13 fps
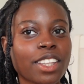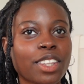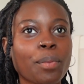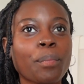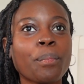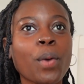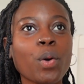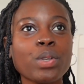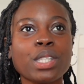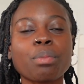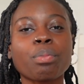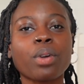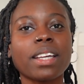The most
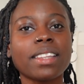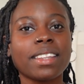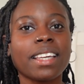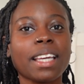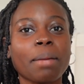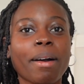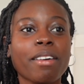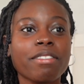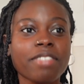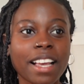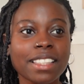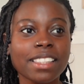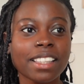important thing about
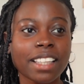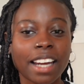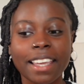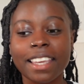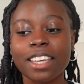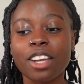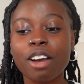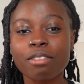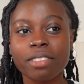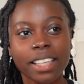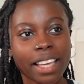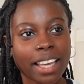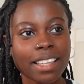fasting that I cannot
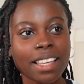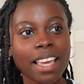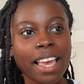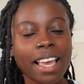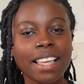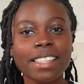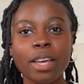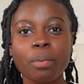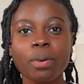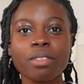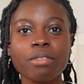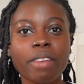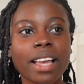forget is that we're
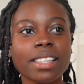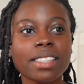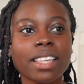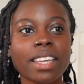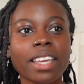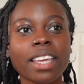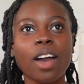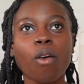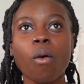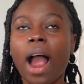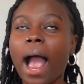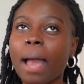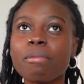fasting, or
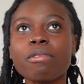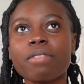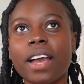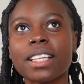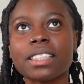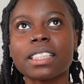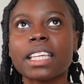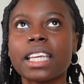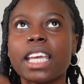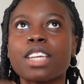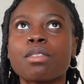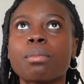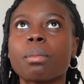I'm fasting
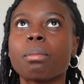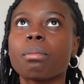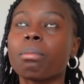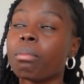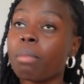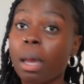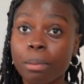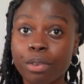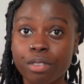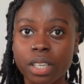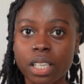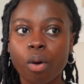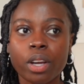in
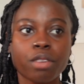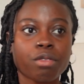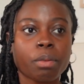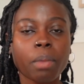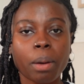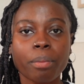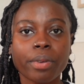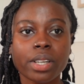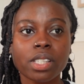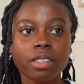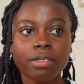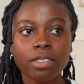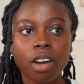memory or in
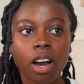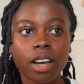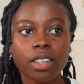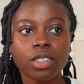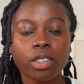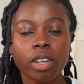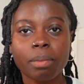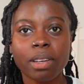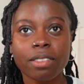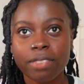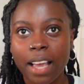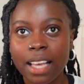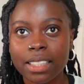remembrance of God. So on my
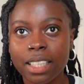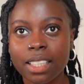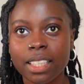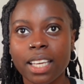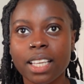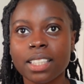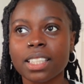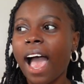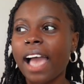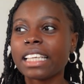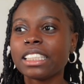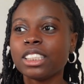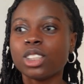fasting days,
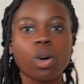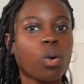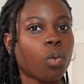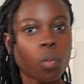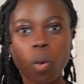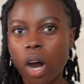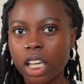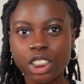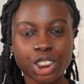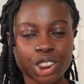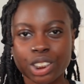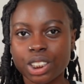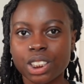I don't
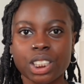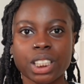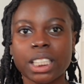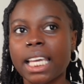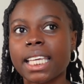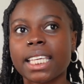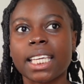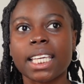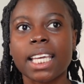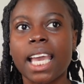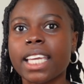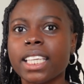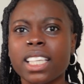watch like
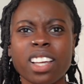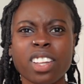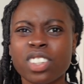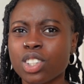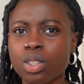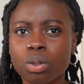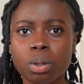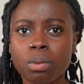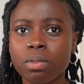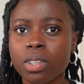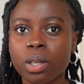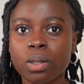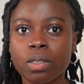any other YouTube
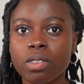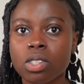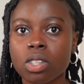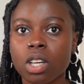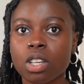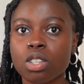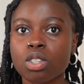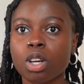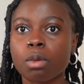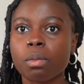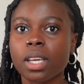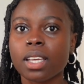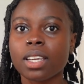videos if it's not a
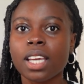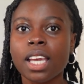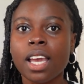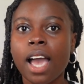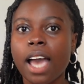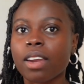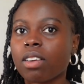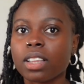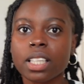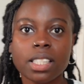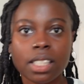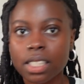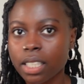sermon. I don't
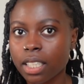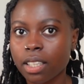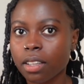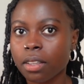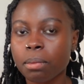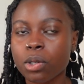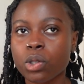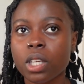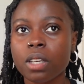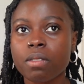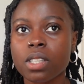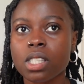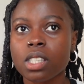listen to any other music
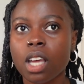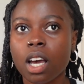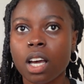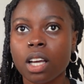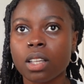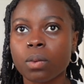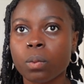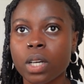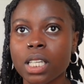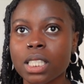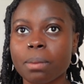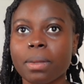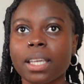if it's not
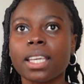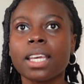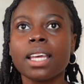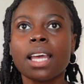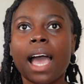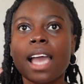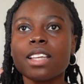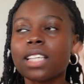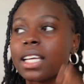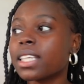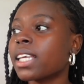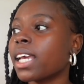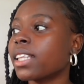worship. Like I
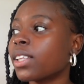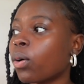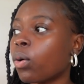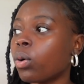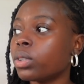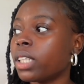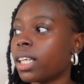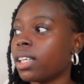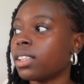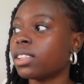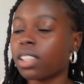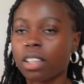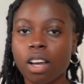dedicate the whole day
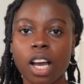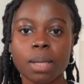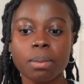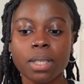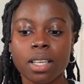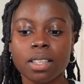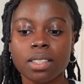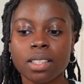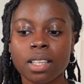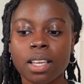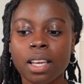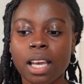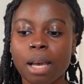to God because
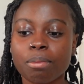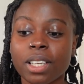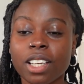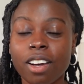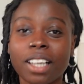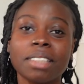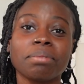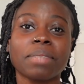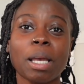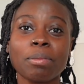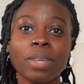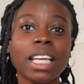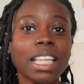I'm like, God,
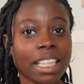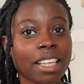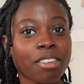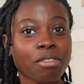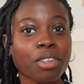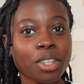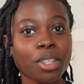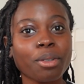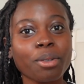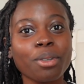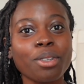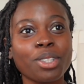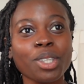I'm not eating for
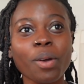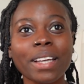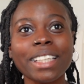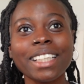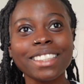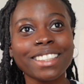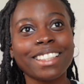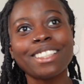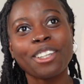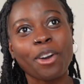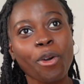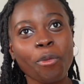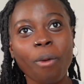you, so I need to
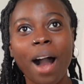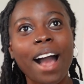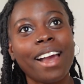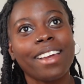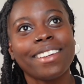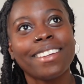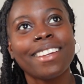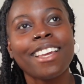know why